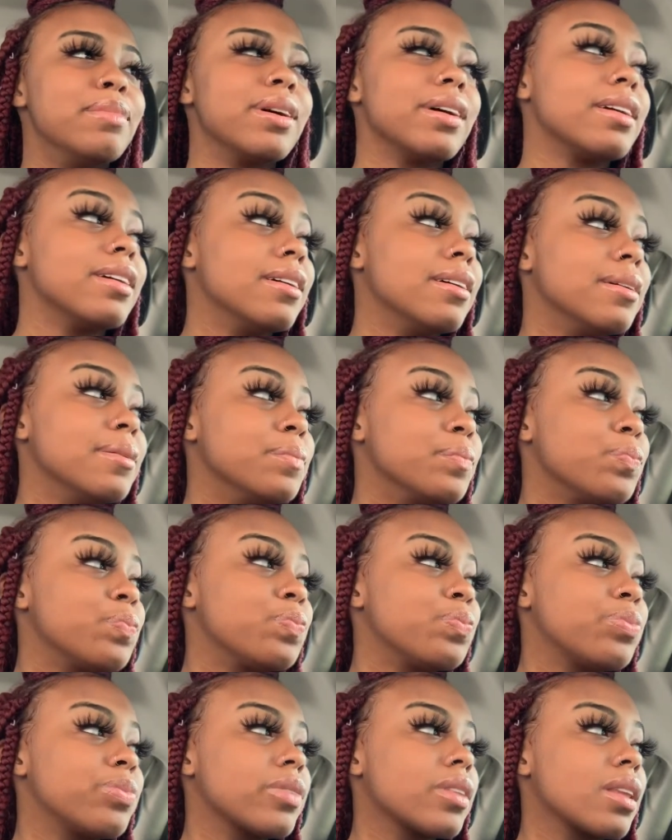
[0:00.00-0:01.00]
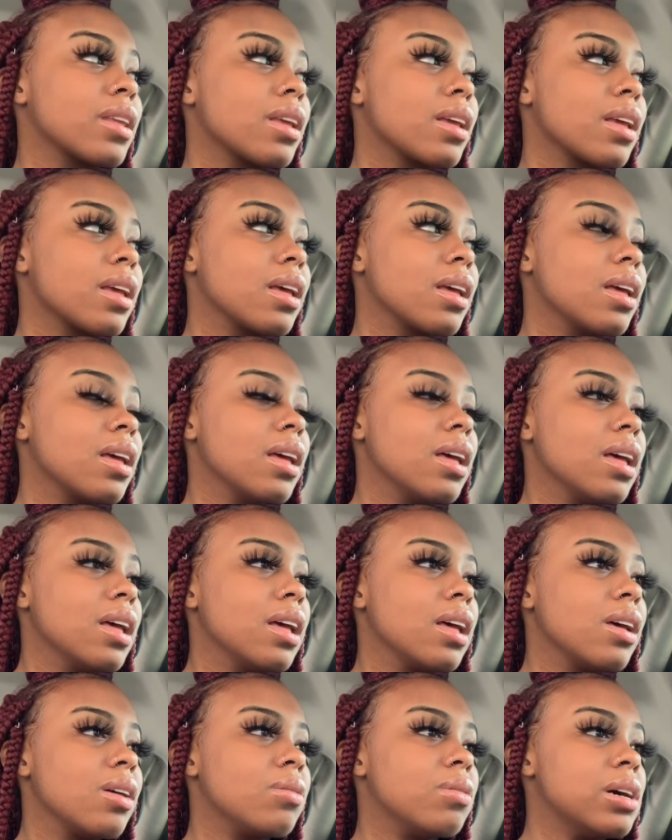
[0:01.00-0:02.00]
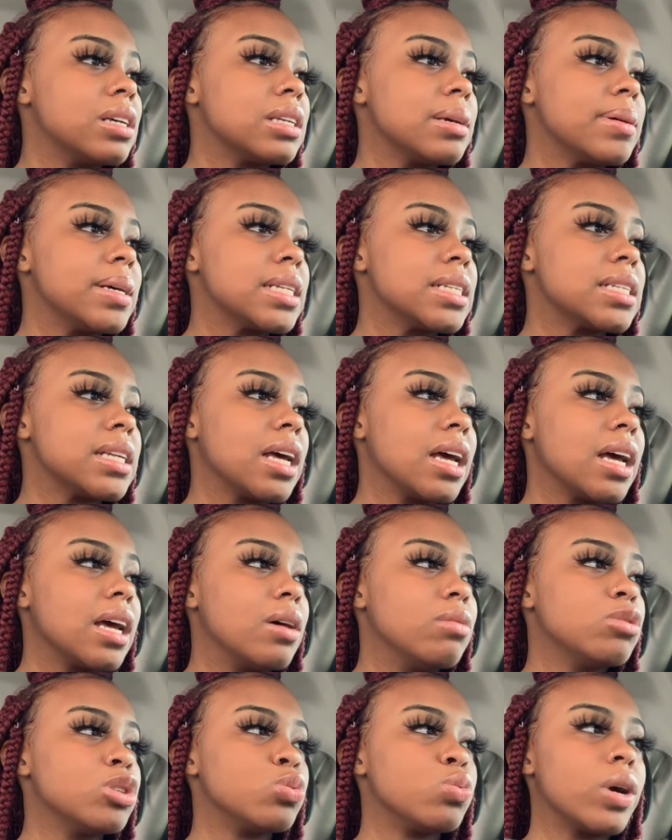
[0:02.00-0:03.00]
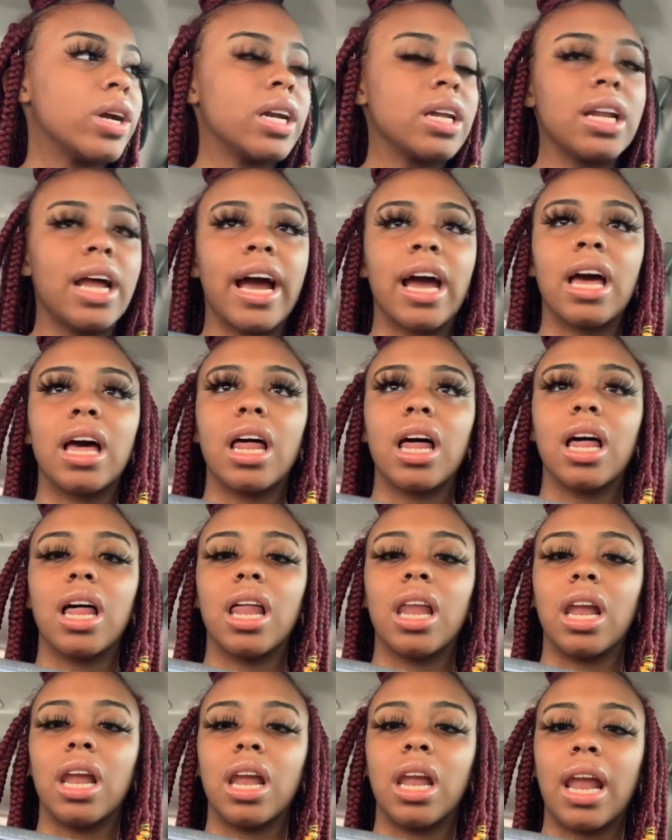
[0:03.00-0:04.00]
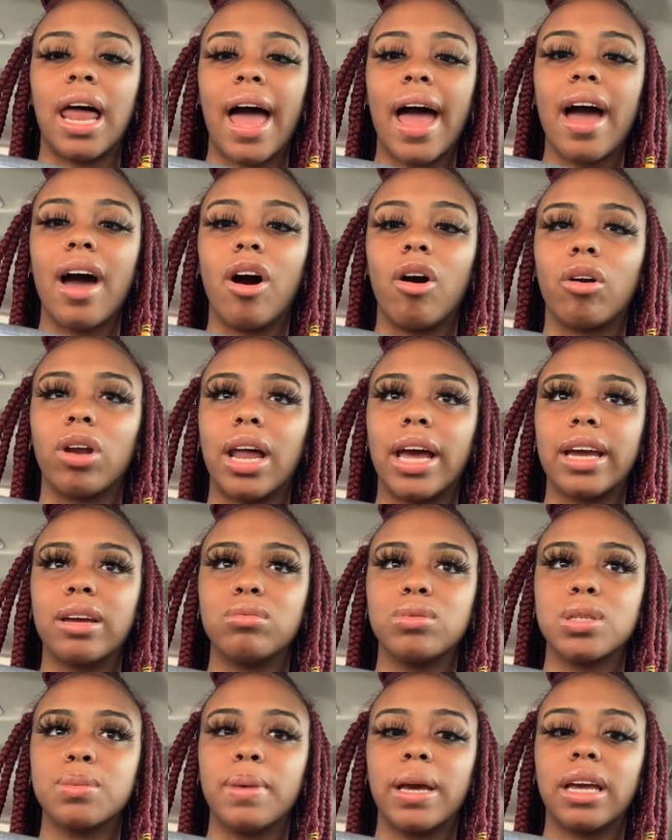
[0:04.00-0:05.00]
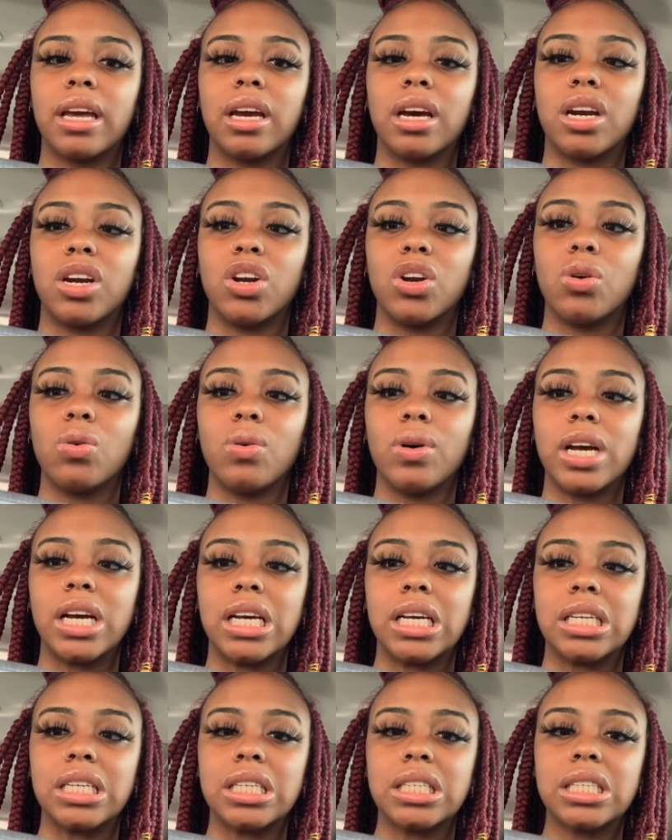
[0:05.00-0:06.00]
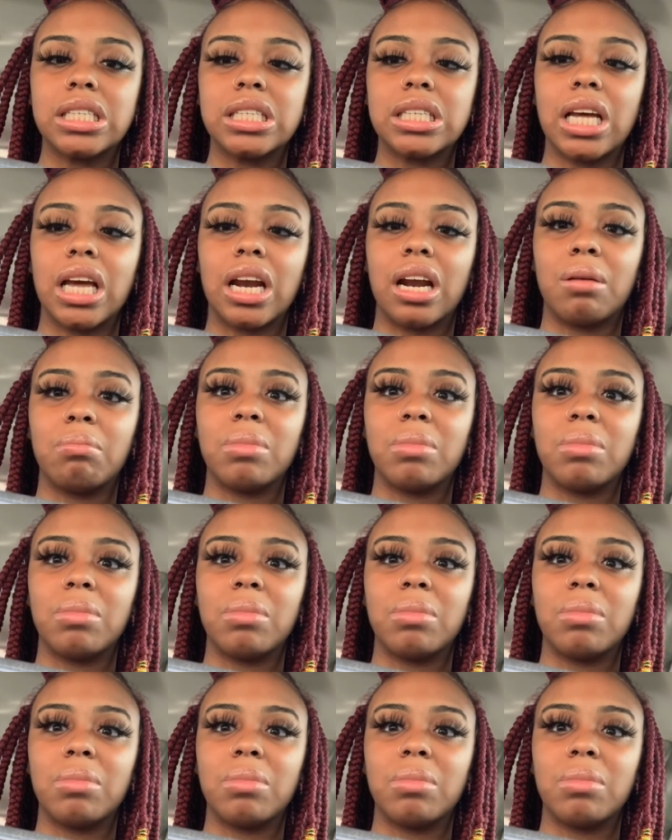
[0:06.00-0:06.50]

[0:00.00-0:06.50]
but um what was i gonna say it was running like loud like it was making a noise and